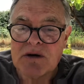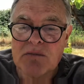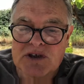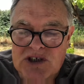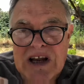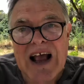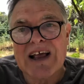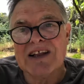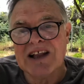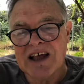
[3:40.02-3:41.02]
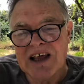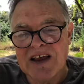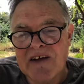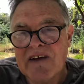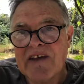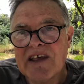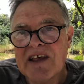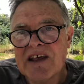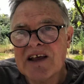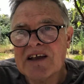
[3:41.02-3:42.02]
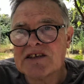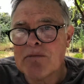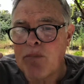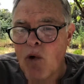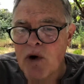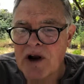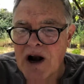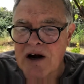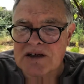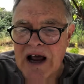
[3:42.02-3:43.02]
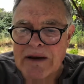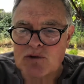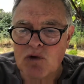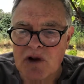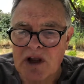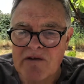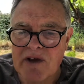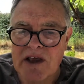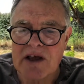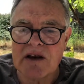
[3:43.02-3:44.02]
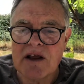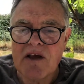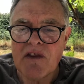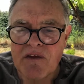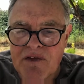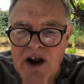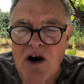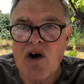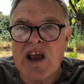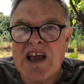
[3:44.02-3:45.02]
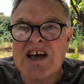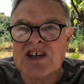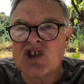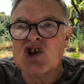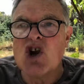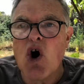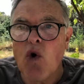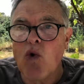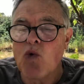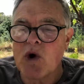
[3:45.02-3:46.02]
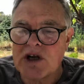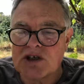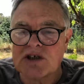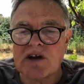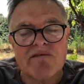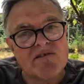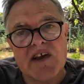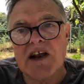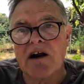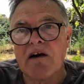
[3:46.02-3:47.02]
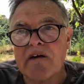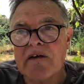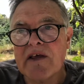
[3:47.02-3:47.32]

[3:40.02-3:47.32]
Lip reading: But secondly, it's important in our times we're living in that there is no reason to fear.